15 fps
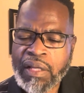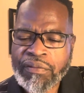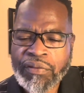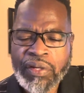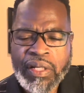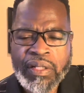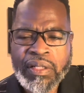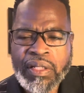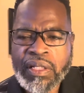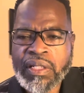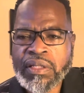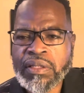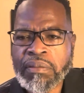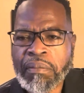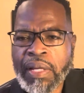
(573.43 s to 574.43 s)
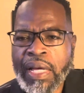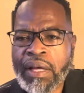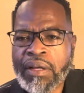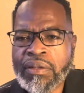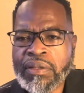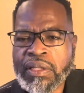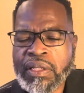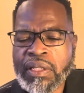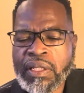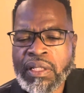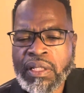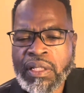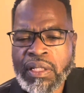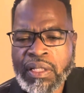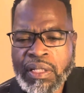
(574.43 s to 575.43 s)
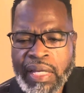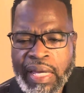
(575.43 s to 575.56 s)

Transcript: Friend, it's about the